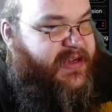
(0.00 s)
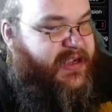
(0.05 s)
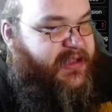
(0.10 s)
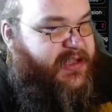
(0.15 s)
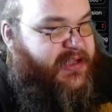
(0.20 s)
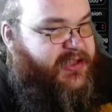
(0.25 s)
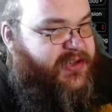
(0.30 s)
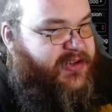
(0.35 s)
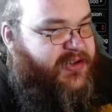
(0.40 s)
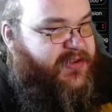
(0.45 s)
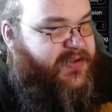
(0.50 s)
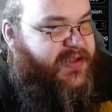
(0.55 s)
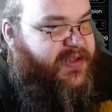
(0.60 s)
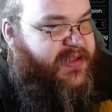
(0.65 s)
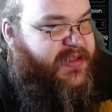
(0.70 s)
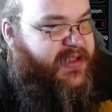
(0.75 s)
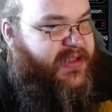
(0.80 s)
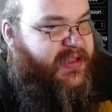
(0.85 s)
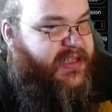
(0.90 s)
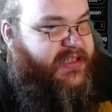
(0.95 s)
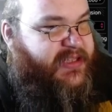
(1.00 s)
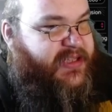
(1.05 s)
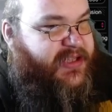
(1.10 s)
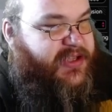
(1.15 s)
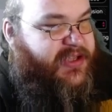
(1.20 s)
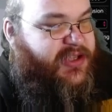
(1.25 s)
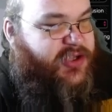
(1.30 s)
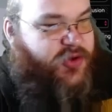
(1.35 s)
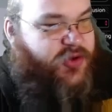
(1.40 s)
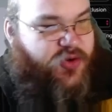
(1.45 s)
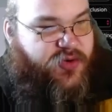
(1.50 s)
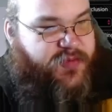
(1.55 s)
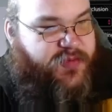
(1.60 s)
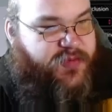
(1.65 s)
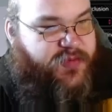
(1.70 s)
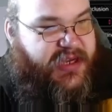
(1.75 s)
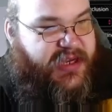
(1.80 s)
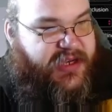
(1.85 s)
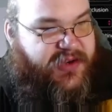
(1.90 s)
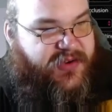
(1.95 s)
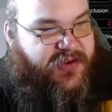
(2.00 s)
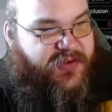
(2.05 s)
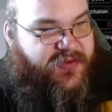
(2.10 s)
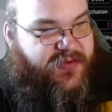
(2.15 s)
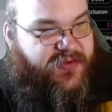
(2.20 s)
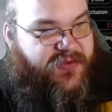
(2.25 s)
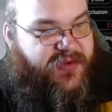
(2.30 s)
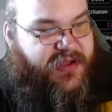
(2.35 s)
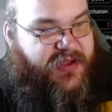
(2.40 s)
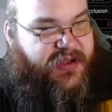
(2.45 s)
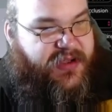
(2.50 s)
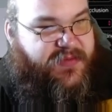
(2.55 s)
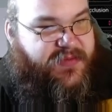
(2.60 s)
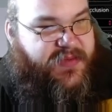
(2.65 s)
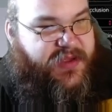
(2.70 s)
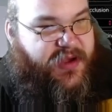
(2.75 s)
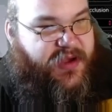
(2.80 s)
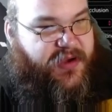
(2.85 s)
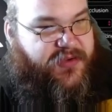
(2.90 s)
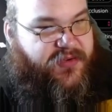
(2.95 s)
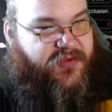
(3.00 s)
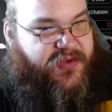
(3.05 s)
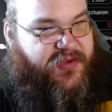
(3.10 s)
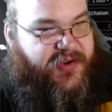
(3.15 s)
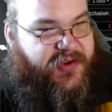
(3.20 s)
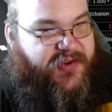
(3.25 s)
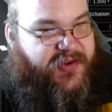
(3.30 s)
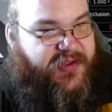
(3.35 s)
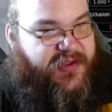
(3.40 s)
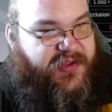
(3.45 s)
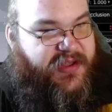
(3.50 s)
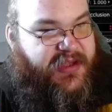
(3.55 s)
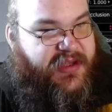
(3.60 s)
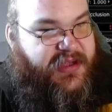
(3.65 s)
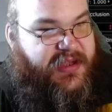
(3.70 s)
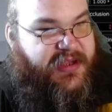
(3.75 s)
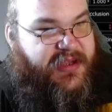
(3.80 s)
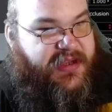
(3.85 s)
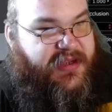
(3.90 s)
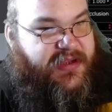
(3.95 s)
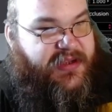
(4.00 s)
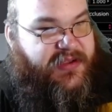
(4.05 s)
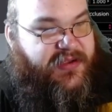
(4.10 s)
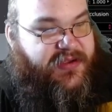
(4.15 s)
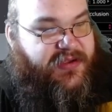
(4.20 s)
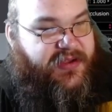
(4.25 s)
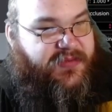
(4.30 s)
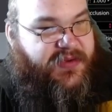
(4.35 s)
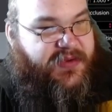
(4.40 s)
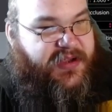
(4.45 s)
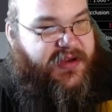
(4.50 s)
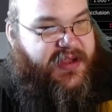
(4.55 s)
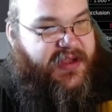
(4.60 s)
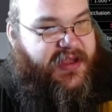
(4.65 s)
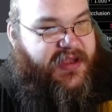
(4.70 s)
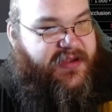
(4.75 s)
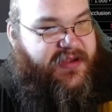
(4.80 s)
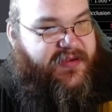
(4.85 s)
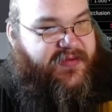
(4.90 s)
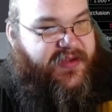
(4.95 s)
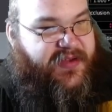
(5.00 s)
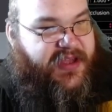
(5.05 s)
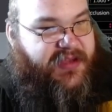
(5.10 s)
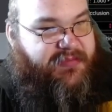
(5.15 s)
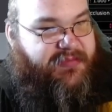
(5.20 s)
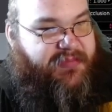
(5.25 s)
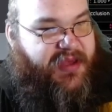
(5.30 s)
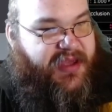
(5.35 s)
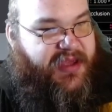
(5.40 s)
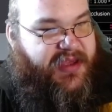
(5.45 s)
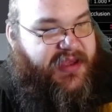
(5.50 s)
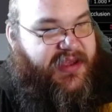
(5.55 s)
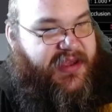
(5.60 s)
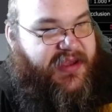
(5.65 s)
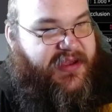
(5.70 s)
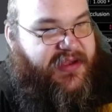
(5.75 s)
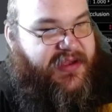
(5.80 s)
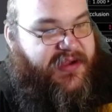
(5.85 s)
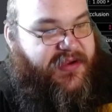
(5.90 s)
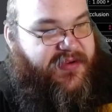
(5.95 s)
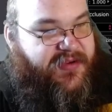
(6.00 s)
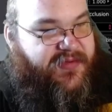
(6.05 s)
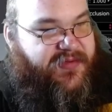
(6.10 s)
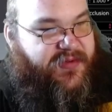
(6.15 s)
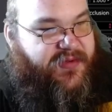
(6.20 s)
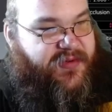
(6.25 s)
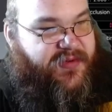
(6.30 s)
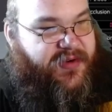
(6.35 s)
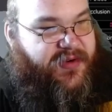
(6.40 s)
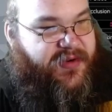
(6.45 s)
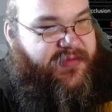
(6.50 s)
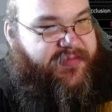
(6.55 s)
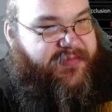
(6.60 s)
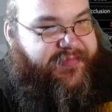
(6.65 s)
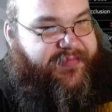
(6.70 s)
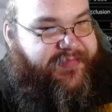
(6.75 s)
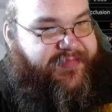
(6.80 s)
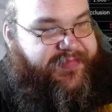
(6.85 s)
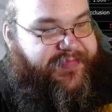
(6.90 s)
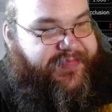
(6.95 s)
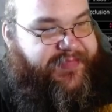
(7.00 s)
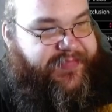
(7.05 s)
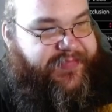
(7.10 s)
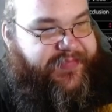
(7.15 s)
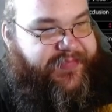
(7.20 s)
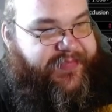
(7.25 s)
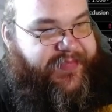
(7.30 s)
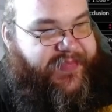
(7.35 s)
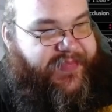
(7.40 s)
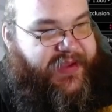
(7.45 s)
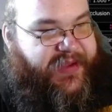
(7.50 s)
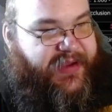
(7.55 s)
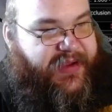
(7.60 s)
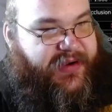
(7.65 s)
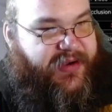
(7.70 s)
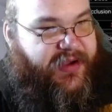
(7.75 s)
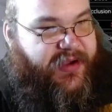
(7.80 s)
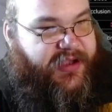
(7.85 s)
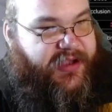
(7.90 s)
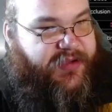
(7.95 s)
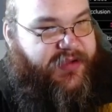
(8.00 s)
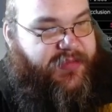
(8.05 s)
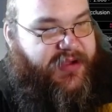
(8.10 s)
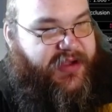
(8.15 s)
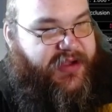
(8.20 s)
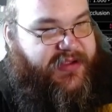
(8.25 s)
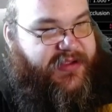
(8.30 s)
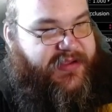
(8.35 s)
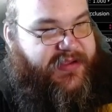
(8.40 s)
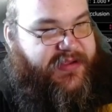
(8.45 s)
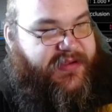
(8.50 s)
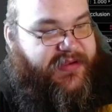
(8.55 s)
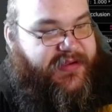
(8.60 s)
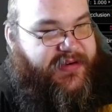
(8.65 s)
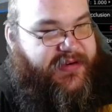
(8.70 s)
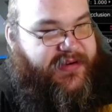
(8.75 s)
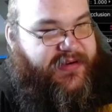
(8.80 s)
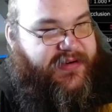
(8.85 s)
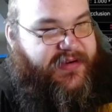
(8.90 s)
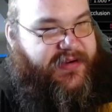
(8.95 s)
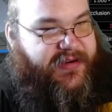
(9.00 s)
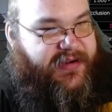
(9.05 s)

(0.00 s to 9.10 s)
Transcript: I like to do this. I like to scoop into saucer sections so that we can have a bay for docking pods here.